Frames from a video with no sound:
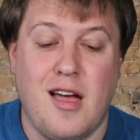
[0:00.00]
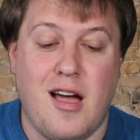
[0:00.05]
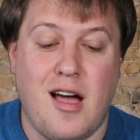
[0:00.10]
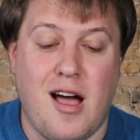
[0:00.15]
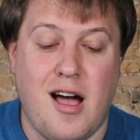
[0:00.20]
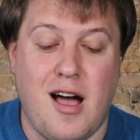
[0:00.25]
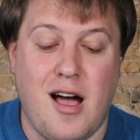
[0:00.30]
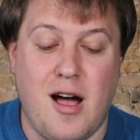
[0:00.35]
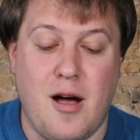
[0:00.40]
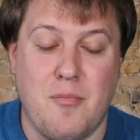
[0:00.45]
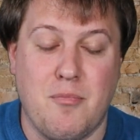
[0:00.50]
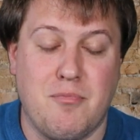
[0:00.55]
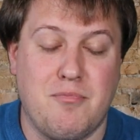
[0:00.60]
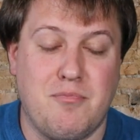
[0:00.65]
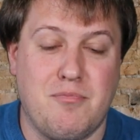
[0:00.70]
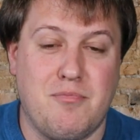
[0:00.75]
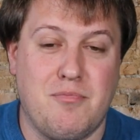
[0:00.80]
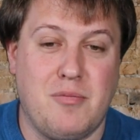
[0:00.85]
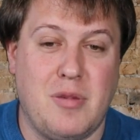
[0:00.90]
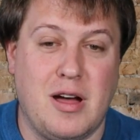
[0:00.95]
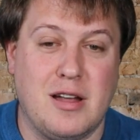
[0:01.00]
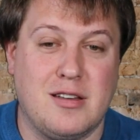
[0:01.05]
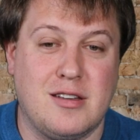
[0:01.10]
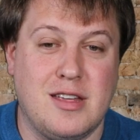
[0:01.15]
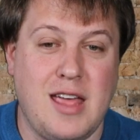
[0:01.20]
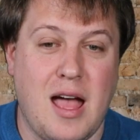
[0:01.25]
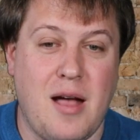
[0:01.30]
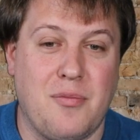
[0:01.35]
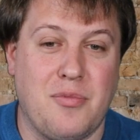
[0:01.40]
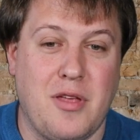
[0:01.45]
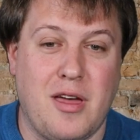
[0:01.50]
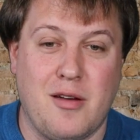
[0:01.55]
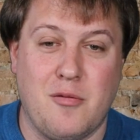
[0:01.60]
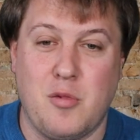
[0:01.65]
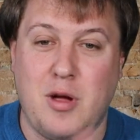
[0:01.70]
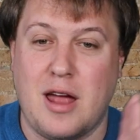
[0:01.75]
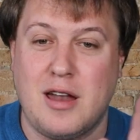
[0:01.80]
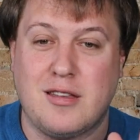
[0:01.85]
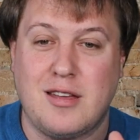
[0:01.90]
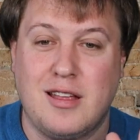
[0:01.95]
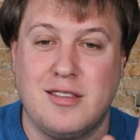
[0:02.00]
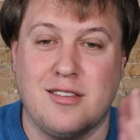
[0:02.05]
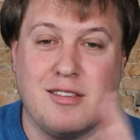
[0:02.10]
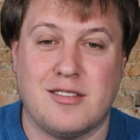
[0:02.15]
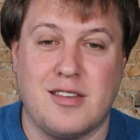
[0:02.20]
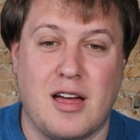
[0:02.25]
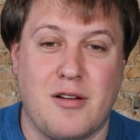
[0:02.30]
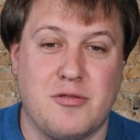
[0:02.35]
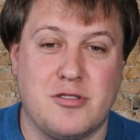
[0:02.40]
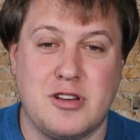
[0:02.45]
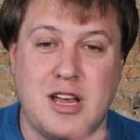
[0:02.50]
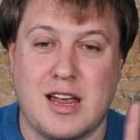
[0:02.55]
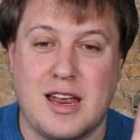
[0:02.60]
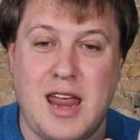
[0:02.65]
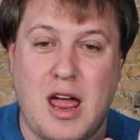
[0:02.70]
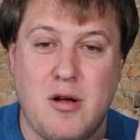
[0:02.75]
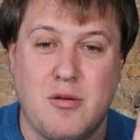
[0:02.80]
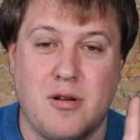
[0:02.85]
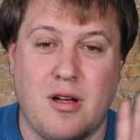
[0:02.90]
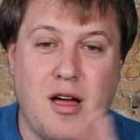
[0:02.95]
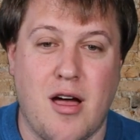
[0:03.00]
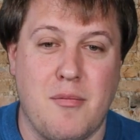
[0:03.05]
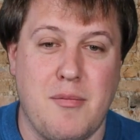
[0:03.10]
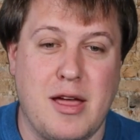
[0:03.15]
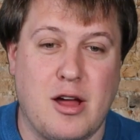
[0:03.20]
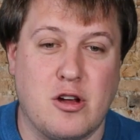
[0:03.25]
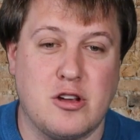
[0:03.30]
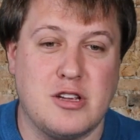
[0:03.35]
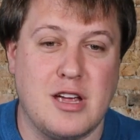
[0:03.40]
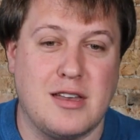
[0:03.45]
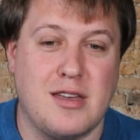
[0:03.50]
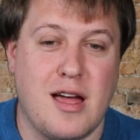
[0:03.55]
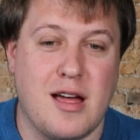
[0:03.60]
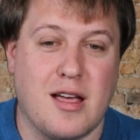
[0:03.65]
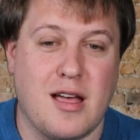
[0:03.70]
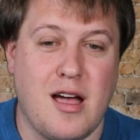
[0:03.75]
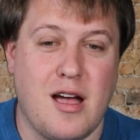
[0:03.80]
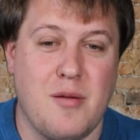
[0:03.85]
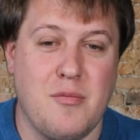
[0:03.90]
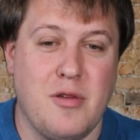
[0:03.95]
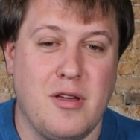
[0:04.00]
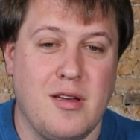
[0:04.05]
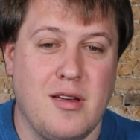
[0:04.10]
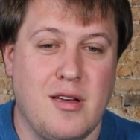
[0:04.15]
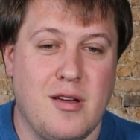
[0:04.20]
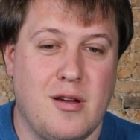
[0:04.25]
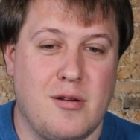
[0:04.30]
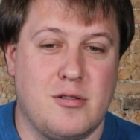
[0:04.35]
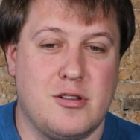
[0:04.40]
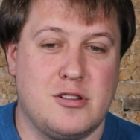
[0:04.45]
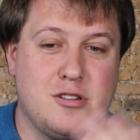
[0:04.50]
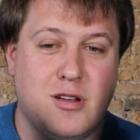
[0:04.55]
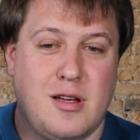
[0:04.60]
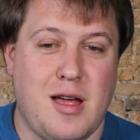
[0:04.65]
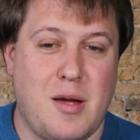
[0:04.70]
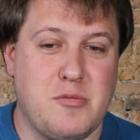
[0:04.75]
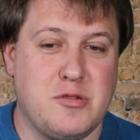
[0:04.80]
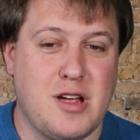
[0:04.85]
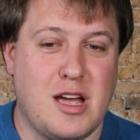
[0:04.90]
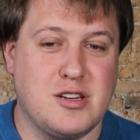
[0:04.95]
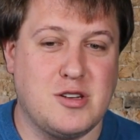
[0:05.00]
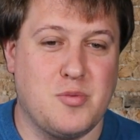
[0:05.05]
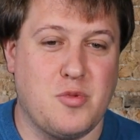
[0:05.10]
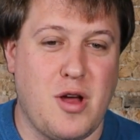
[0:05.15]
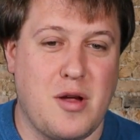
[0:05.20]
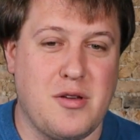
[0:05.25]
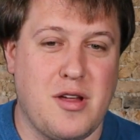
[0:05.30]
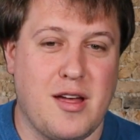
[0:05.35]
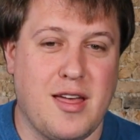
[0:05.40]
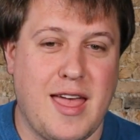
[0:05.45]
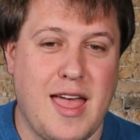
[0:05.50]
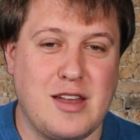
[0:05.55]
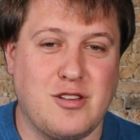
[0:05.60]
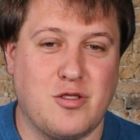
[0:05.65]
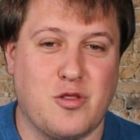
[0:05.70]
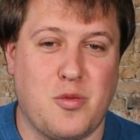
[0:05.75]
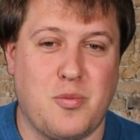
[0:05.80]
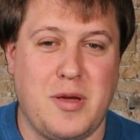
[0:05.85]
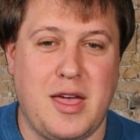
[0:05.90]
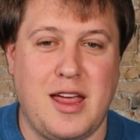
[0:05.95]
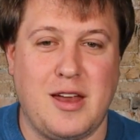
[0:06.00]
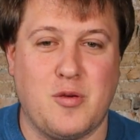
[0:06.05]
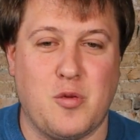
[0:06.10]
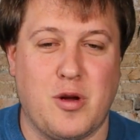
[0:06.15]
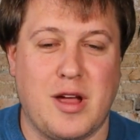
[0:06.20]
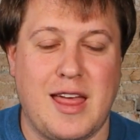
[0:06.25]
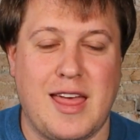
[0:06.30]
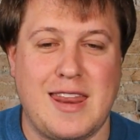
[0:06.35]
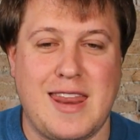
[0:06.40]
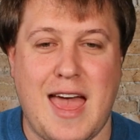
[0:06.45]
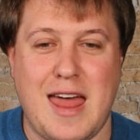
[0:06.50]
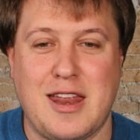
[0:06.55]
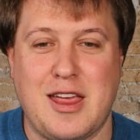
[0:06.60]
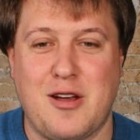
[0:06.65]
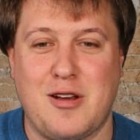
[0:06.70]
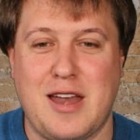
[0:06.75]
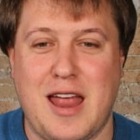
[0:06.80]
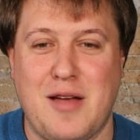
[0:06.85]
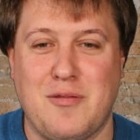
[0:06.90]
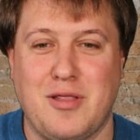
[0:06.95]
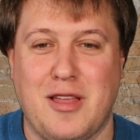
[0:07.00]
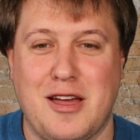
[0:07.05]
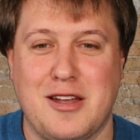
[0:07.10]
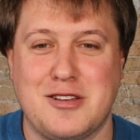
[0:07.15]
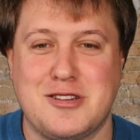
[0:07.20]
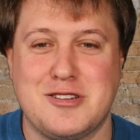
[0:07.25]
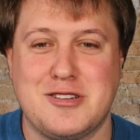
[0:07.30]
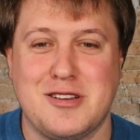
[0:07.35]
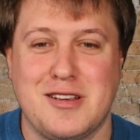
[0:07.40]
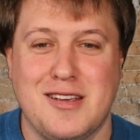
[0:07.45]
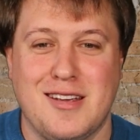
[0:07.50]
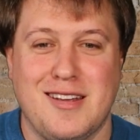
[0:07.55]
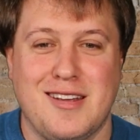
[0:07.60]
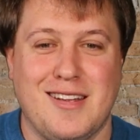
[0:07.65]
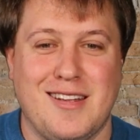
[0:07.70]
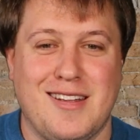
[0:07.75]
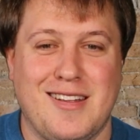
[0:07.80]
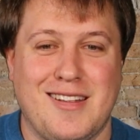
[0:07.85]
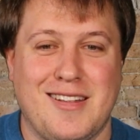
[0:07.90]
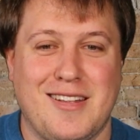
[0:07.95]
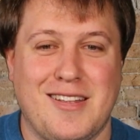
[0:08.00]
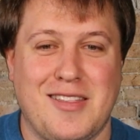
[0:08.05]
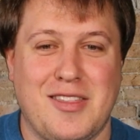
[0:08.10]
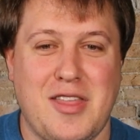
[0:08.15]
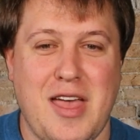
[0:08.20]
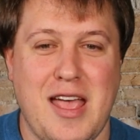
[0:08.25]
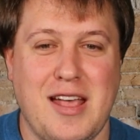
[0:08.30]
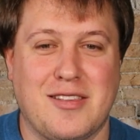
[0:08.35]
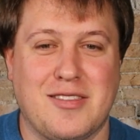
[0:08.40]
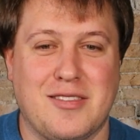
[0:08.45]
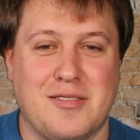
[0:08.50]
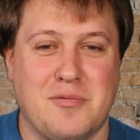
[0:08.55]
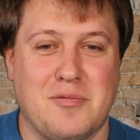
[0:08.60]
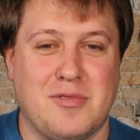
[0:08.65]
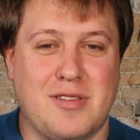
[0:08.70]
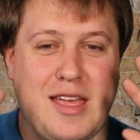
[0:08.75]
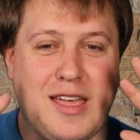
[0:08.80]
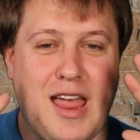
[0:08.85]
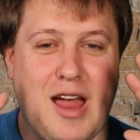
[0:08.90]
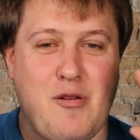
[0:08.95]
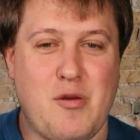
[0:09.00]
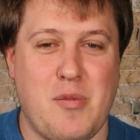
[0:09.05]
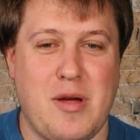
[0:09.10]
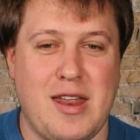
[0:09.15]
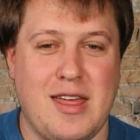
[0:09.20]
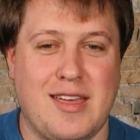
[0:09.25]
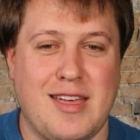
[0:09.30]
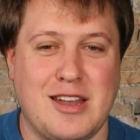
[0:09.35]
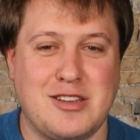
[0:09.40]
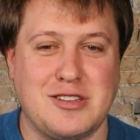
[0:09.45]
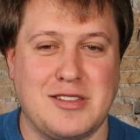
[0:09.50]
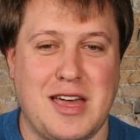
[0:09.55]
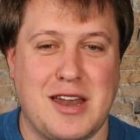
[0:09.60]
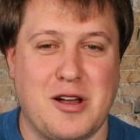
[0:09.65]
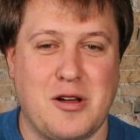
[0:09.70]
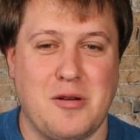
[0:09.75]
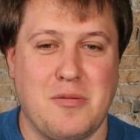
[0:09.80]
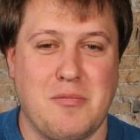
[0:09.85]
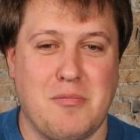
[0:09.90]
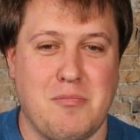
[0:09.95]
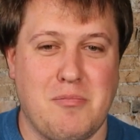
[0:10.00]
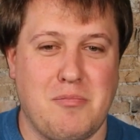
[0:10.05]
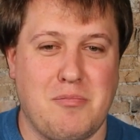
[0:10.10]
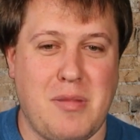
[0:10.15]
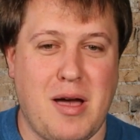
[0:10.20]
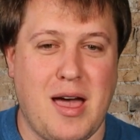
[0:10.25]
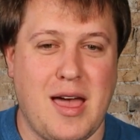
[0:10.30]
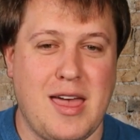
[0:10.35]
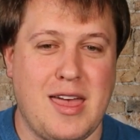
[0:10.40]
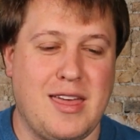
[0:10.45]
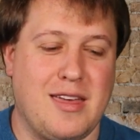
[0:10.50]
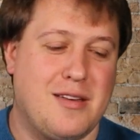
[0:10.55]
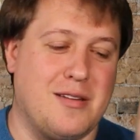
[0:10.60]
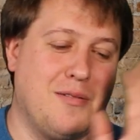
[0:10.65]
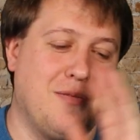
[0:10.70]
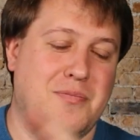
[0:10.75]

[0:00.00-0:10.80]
Um, but yeah, uh, we got tons of stuff. Check it out, uh, makershed.com. I'm Josh at Brown Dog Gadgets. Yeah. Pete. We're going to get out of here and have we'll lunch. Roll those credits. Thanks. Thanks Take care, everybody. everybody. Catch you later. Bye. Bye.